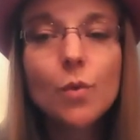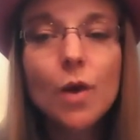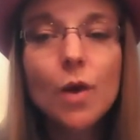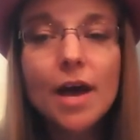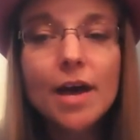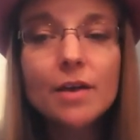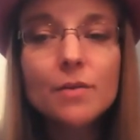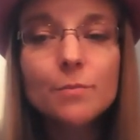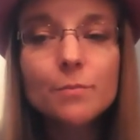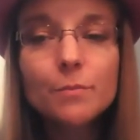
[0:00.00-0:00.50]

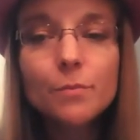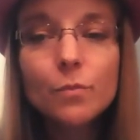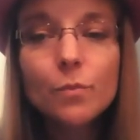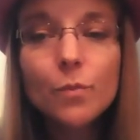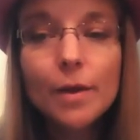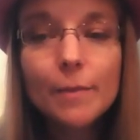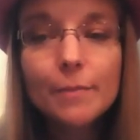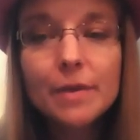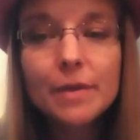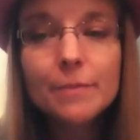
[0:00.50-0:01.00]
What
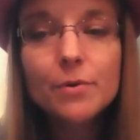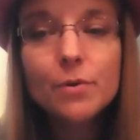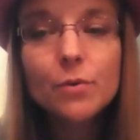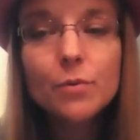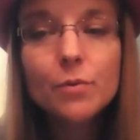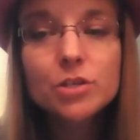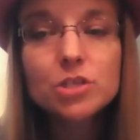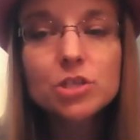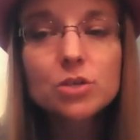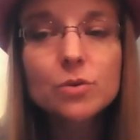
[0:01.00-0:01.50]

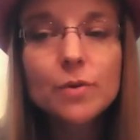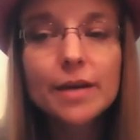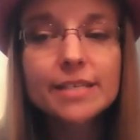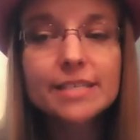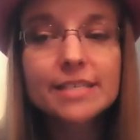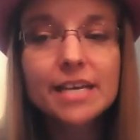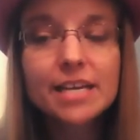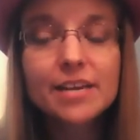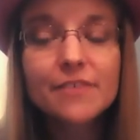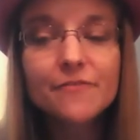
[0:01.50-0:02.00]
people would you
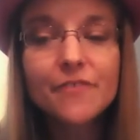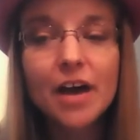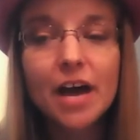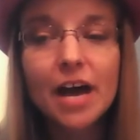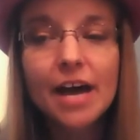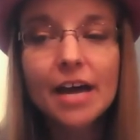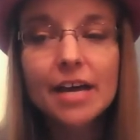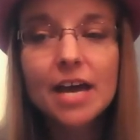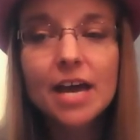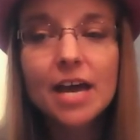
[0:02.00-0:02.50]

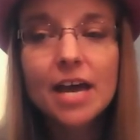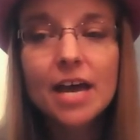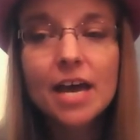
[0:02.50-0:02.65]
identify